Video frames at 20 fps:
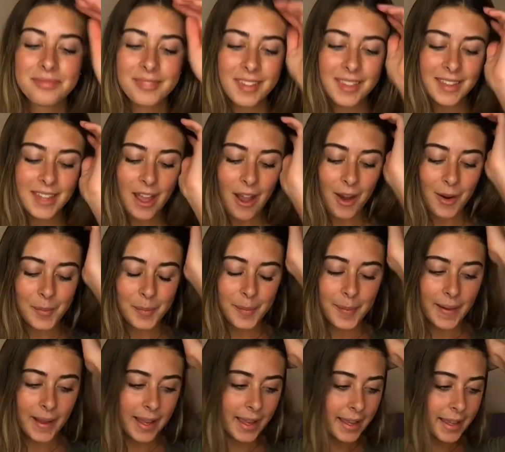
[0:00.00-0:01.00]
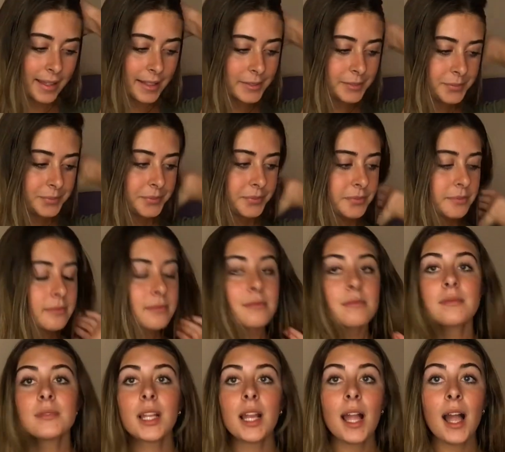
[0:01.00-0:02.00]
No, but
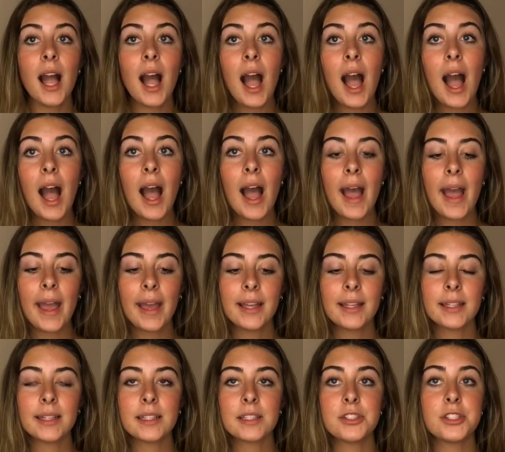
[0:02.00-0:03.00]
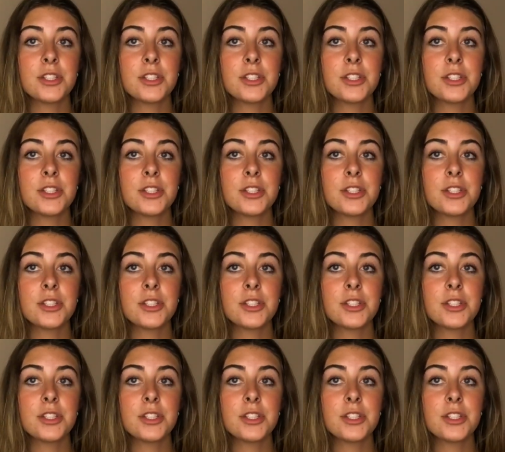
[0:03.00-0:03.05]
I